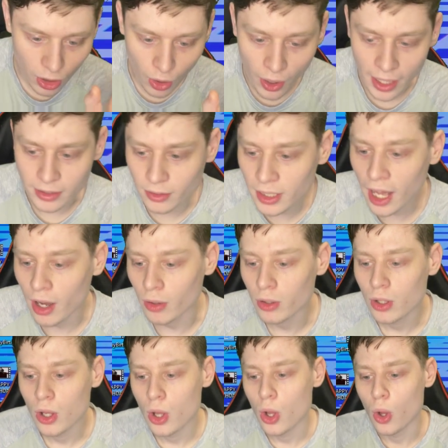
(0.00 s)
All right, so now
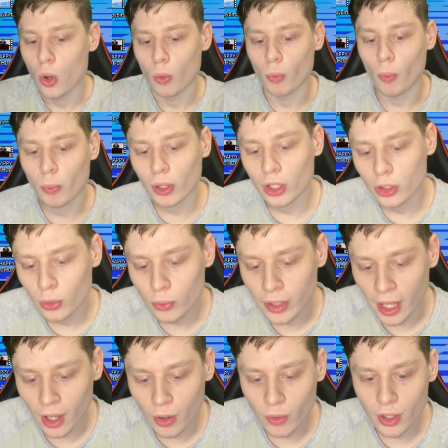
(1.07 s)
what we're gonna do
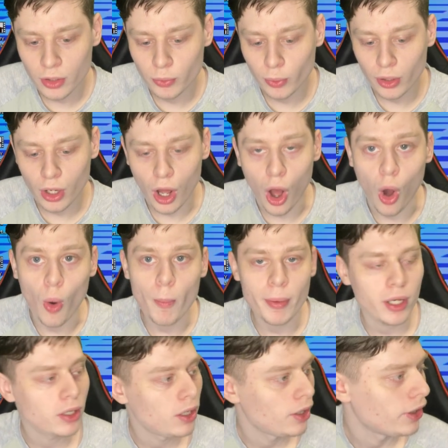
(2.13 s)
now is we're gonna
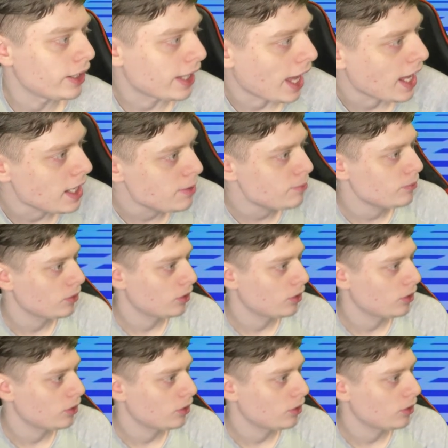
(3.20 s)
open the game.